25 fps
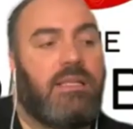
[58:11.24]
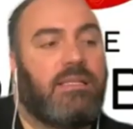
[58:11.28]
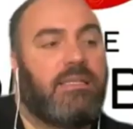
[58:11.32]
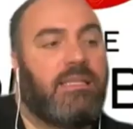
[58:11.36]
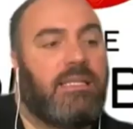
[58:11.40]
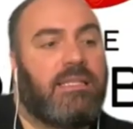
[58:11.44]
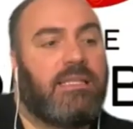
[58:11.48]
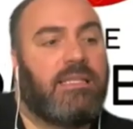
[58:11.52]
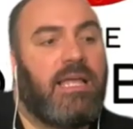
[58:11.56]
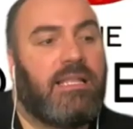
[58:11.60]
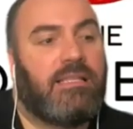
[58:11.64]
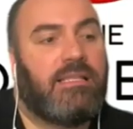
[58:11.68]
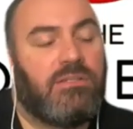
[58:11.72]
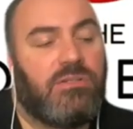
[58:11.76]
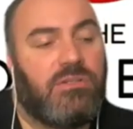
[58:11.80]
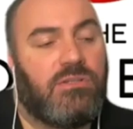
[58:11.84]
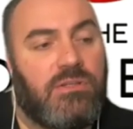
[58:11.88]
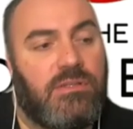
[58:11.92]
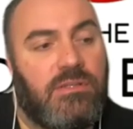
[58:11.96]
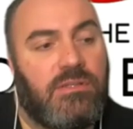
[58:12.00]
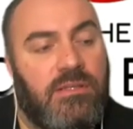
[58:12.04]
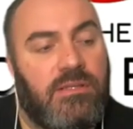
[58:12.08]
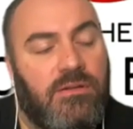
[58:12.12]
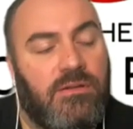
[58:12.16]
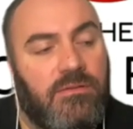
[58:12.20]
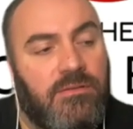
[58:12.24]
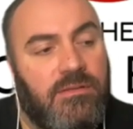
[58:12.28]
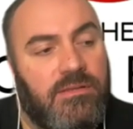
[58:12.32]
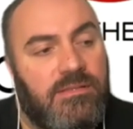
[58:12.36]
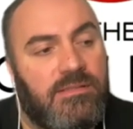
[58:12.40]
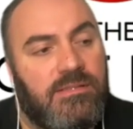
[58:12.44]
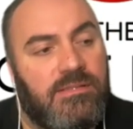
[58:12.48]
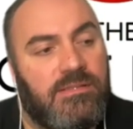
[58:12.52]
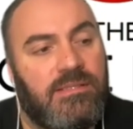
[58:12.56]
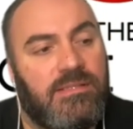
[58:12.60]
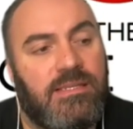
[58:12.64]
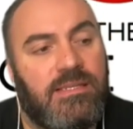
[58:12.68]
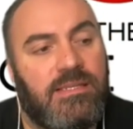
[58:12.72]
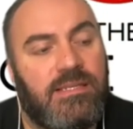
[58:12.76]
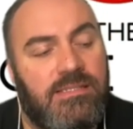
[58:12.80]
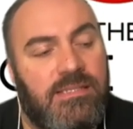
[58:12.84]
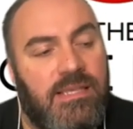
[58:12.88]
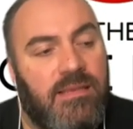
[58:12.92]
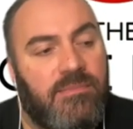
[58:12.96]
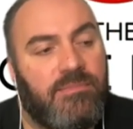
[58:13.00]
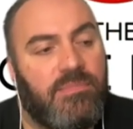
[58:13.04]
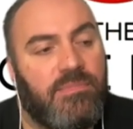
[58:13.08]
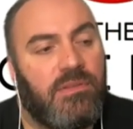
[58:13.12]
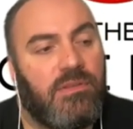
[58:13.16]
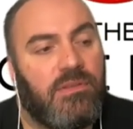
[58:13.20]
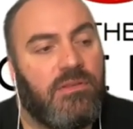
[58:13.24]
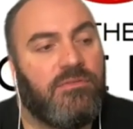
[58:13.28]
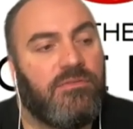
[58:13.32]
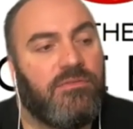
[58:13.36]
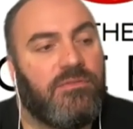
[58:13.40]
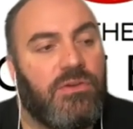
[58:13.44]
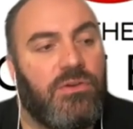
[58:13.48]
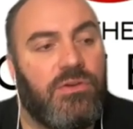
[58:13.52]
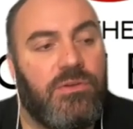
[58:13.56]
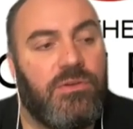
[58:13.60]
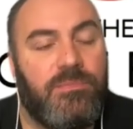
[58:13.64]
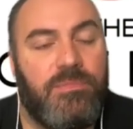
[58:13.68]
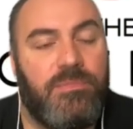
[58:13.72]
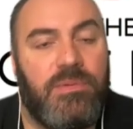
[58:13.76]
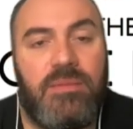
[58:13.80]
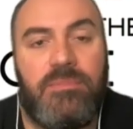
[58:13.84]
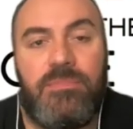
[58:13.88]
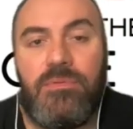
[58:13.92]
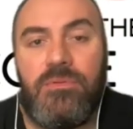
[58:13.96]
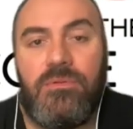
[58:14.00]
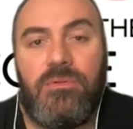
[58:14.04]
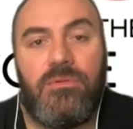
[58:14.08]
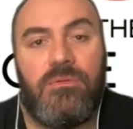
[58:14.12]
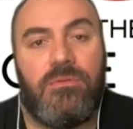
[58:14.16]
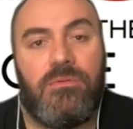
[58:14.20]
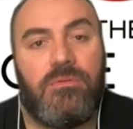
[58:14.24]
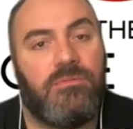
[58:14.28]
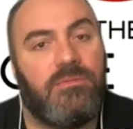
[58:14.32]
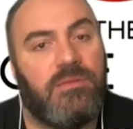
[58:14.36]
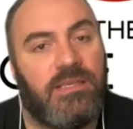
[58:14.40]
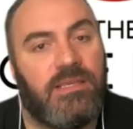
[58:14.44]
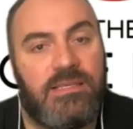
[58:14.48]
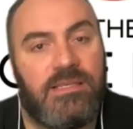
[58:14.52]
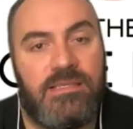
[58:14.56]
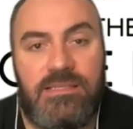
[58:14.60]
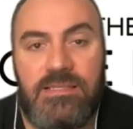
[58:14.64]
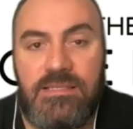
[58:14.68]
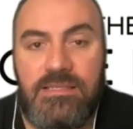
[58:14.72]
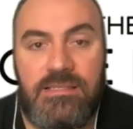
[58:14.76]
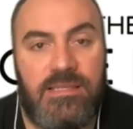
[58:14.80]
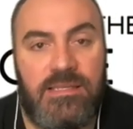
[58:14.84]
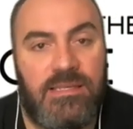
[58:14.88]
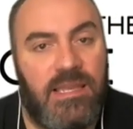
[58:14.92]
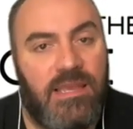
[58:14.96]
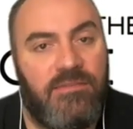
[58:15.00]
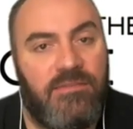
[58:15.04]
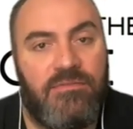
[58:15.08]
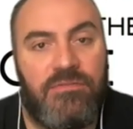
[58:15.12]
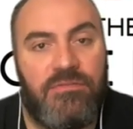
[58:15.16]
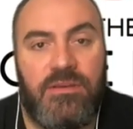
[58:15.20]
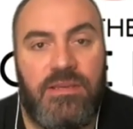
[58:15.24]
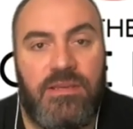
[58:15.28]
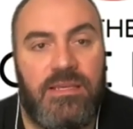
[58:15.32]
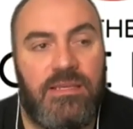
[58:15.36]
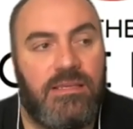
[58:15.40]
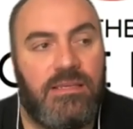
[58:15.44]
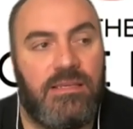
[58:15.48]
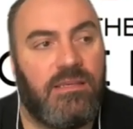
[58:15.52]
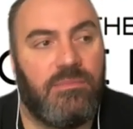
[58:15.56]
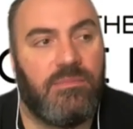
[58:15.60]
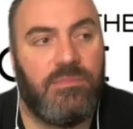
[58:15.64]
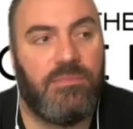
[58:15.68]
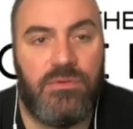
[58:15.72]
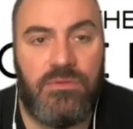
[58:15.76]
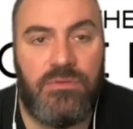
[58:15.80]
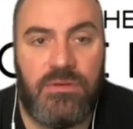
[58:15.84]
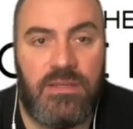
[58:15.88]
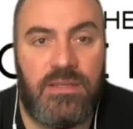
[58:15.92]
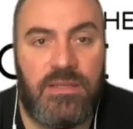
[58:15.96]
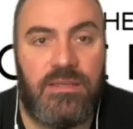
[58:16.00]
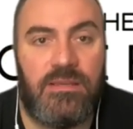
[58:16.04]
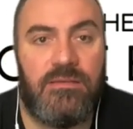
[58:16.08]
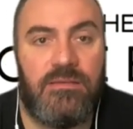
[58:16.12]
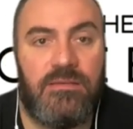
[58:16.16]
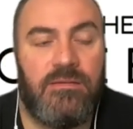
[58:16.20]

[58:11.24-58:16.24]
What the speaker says: think that should, you know, this is an example of good people exist in every community.